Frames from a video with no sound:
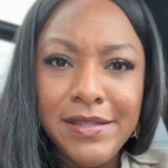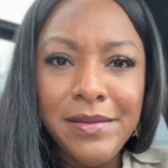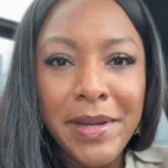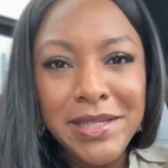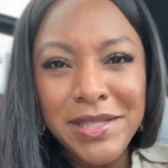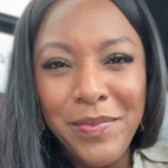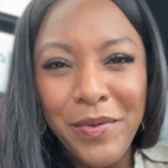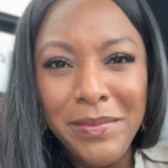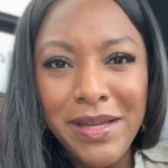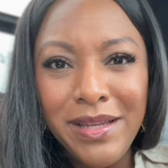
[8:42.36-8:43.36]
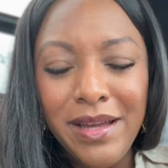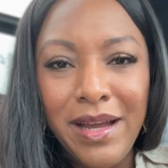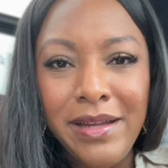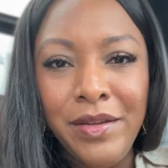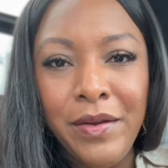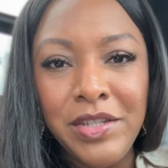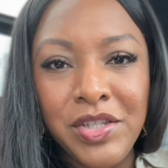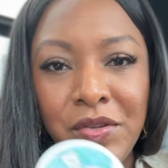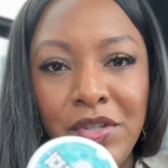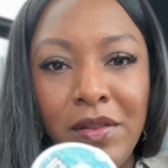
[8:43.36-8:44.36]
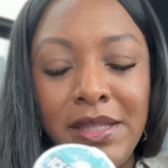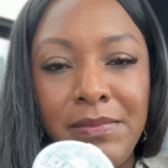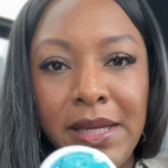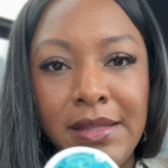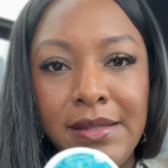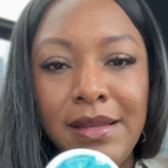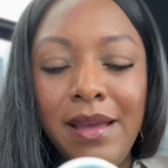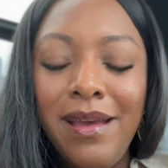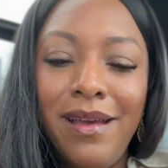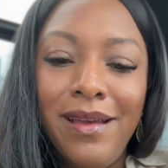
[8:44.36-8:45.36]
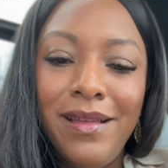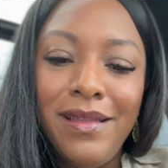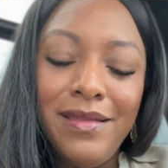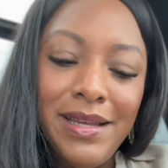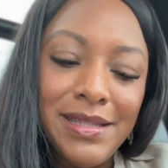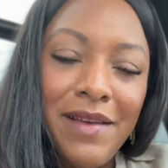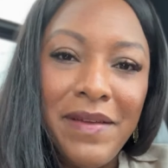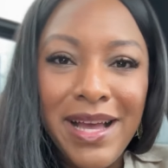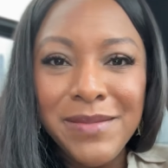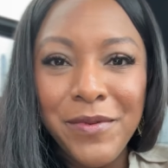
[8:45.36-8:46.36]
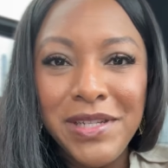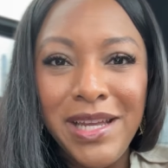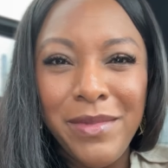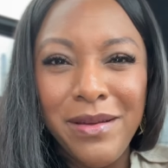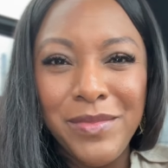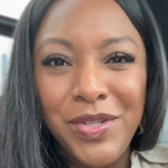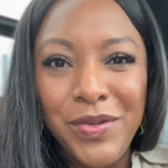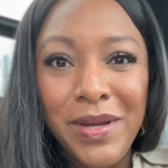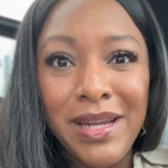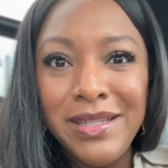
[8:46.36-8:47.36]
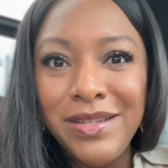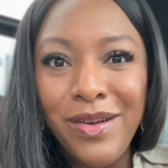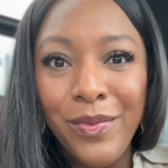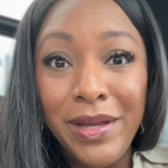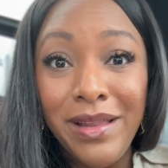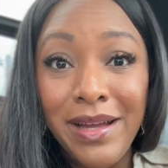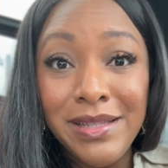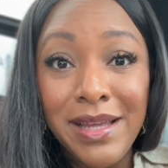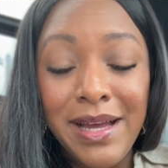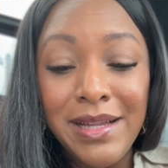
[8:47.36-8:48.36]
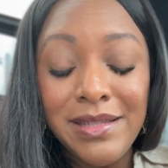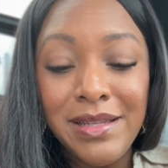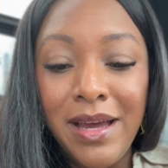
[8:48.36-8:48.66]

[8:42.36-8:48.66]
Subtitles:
my disappointment, you know, I just showed you all these mints. These have aspartame in them too, and I did not realize that.